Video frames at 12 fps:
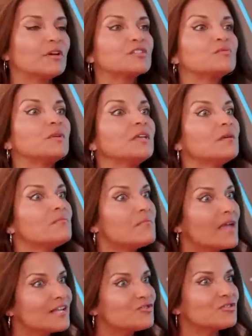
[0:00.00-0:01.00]
because we
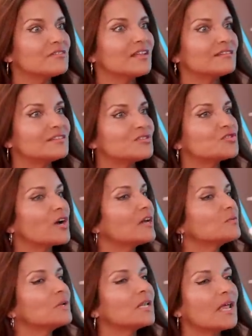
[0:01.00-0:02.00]
imagine that this
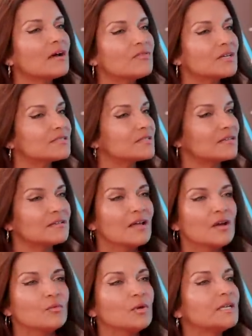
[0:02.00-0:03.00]
child will love us and
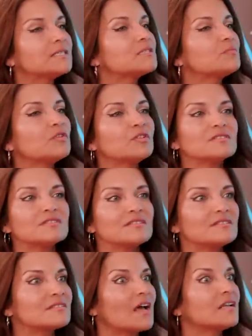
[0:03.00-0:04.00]
we'll experience
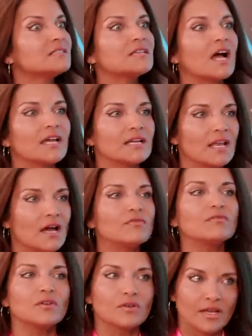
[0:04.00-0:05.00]
this undying
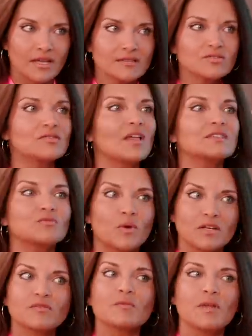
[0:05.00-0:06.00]
love okay so that's
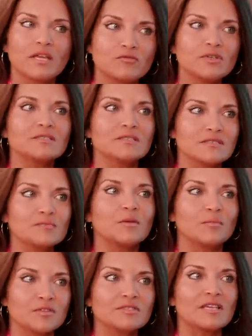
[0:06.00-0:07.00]
one of the main reasons
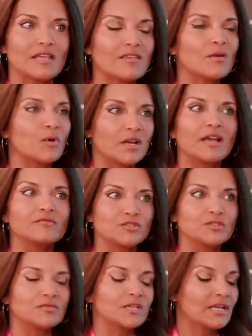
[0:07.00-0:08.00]
people say they want to have
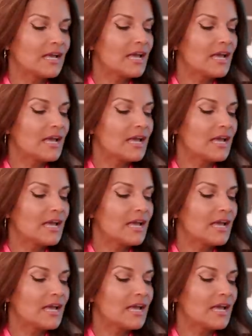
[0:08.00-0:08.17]
children